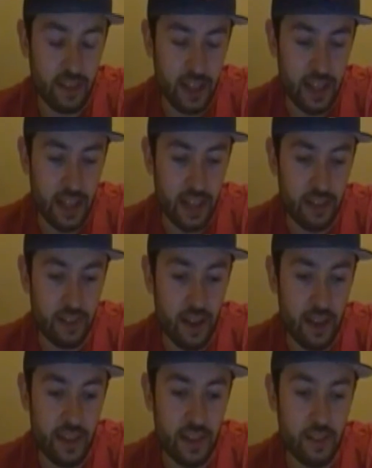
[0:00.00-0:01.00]
and
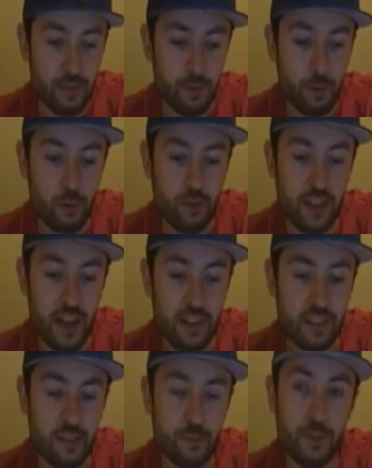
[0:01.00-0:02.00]
I think the first
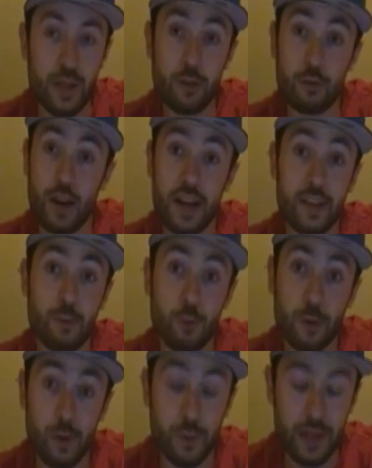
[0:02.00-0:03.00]
test of me trying to
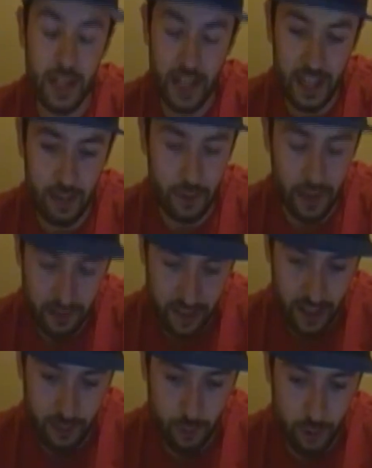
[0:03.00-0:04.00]
really be ahead with the
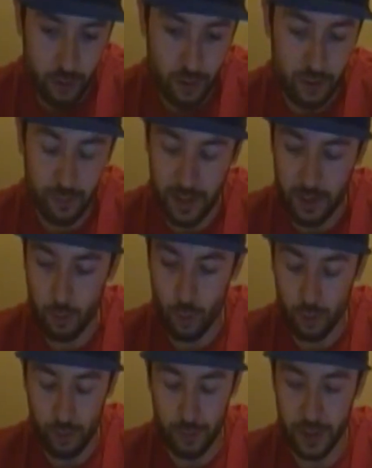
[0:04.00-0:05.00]
schedule of my
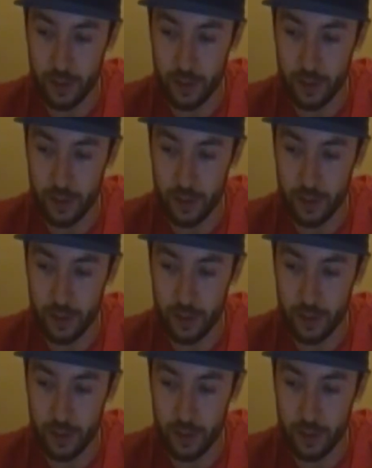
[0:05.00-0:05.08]
work, my